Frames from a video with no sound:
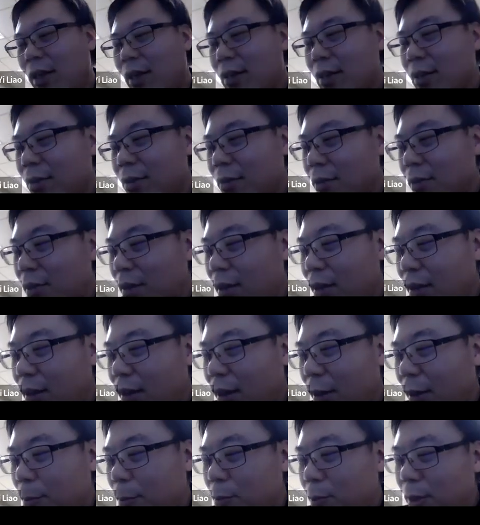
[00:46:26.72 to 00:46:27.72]
kind of
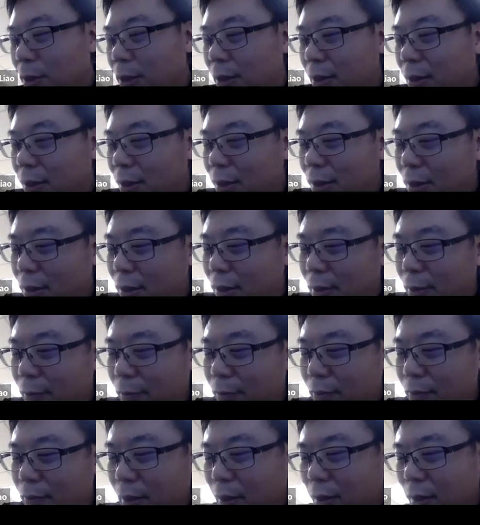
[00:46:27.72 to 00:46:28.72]
incomplete
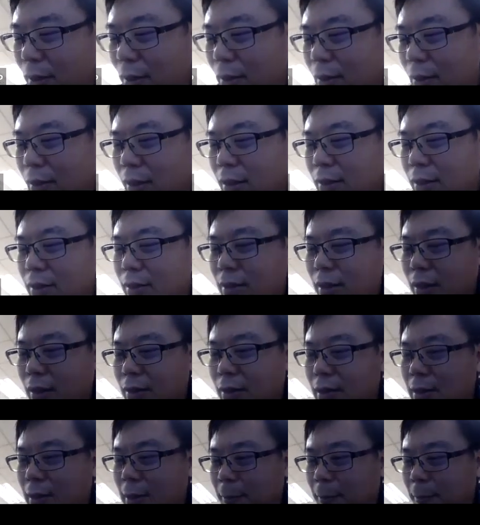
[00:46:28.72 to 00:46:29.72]
in this
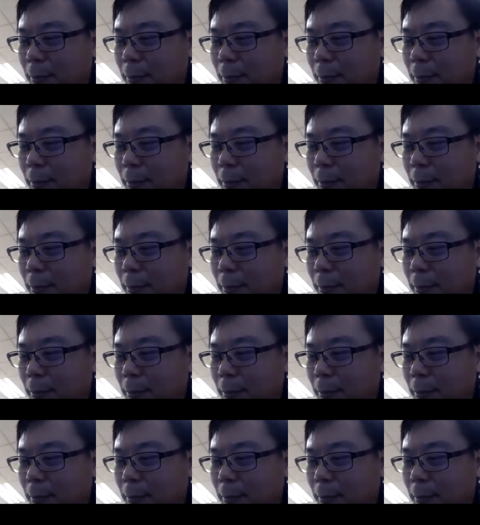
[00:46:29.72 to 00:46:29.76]
sense.